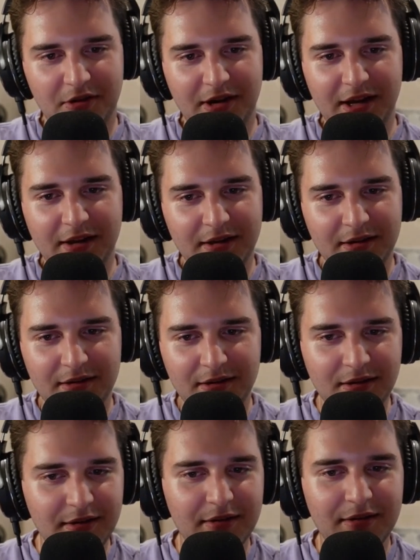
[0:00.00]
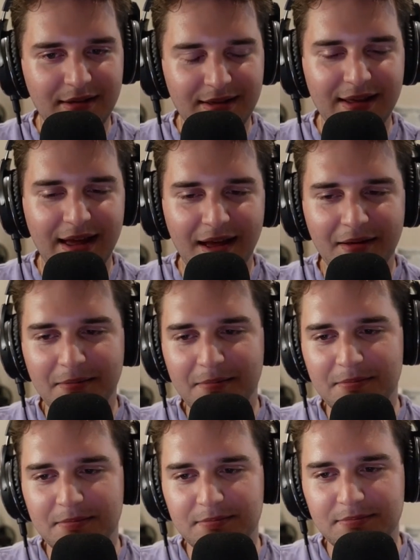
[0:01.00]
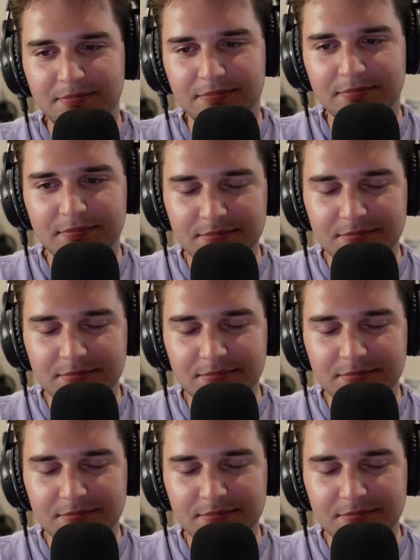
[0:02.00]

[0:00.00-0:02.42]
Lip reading: probably. Wow, okay. I